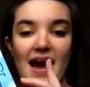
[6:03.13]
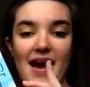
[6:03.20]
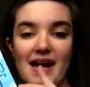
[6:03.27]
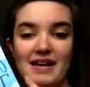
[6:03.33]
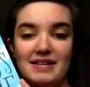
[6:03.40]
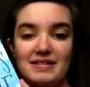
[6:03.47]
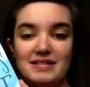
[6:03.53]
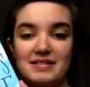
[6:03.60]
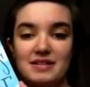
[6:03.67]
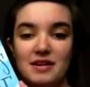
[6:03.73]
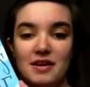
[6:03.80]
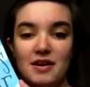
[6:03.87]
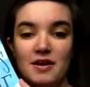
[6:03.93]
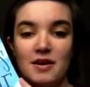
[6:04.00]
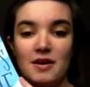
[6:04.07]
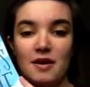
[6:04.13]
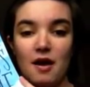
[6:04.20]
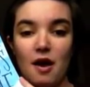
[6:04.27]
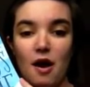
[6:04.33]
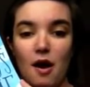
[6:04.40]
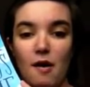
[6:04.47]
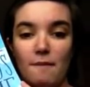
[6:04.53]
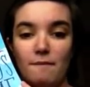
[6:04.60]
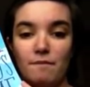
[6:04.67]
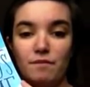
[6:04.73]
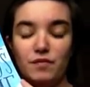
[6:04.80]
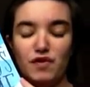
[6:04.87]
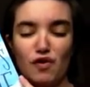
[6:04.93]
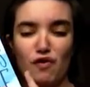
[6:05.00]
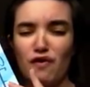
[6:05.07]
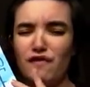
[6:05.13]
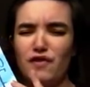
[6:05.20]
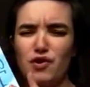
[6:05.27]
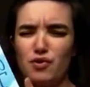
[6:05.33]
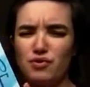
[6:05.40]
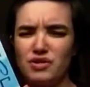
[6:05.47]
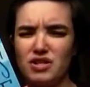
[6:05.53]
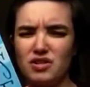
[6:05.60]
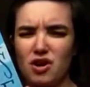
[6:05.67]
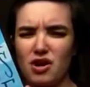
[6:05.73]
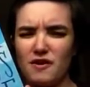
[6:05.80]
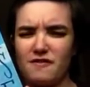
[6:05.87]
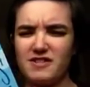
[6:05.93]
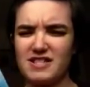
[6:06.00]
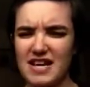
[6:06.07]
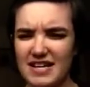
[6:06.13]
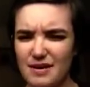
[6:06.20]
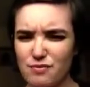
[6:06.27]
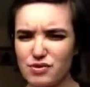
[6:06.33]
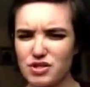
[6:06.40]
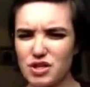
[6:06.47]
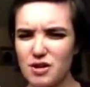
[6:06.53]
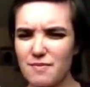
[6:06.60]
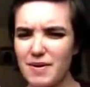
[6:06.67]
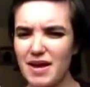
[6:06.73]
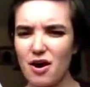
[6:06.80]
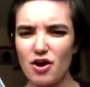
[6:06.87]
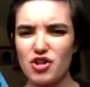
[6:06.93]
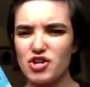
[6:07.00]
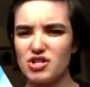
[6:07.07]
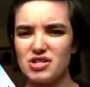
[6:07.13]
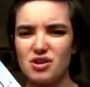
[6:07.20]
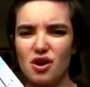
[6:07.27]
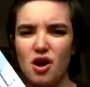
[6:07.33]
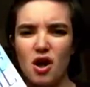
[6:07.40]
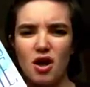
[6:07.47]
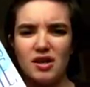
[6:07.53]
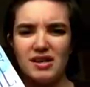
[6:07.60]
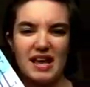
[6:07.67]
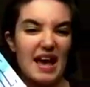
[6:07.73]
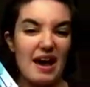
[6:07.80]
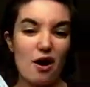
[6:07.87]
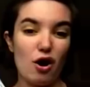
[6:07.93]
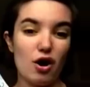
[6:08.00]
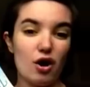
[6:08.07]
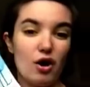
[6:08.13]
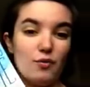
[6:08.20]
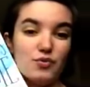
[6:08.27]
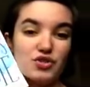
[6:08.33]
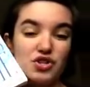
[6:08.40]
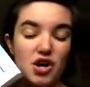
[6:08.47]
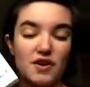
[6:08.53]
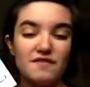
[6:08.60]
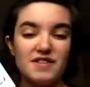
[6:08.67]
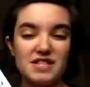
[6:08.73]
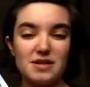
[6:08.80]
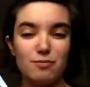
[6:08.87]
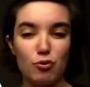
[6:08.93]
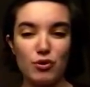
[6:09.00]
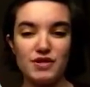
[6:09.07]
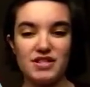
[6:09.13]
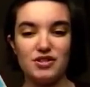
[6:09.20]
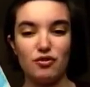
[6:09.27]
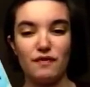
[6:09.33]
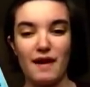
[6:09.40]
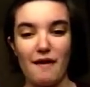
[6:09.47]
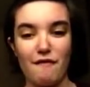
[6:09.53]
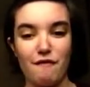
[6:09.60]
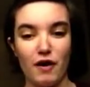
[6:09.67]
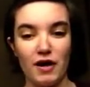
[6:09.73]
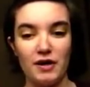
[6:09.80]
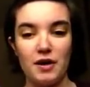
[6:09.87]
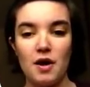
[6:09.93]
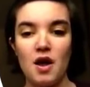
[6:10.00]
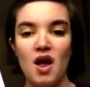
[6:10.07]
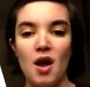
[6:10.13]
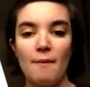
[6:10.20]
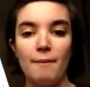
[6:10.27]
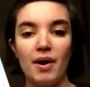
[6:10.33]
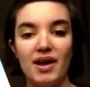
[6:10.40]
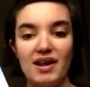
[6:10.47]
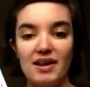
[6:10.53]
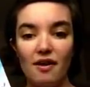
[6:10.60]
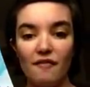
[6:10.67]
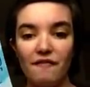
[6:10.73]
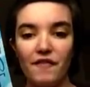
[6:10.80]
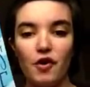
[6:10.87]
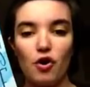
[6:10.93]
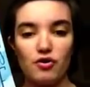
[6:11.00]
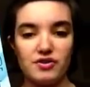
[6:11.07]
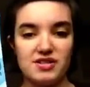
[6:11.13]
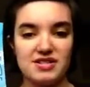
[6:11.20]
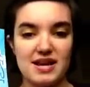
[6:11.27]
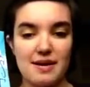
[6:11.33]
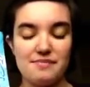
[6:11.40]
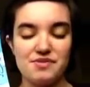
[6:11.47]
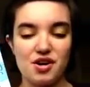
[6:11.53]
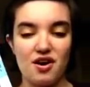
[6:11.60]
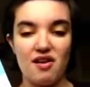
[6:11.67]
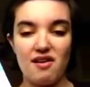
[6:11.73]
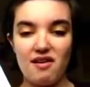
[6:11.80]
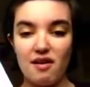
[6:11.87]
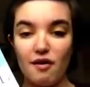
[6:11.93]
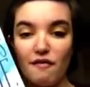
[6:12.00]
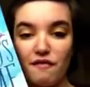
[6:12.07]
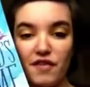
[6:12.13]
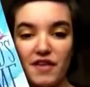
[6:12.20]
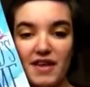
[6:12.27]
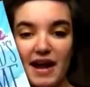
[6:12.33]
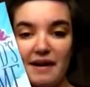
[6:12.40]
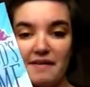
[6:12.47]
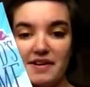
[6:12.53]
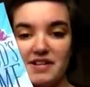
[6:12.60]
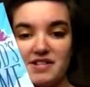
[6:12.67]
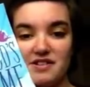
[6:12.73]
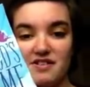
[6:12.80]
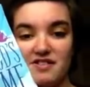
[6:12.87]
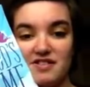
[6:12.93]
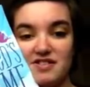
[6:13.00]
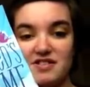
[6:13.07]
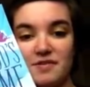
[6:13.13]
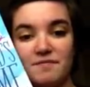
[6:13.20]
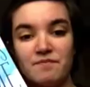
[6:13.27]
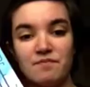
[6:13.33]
as the reviews had kind of said it was going to be. I was kind of disappointed on that front. But I love the concept, I love the characters,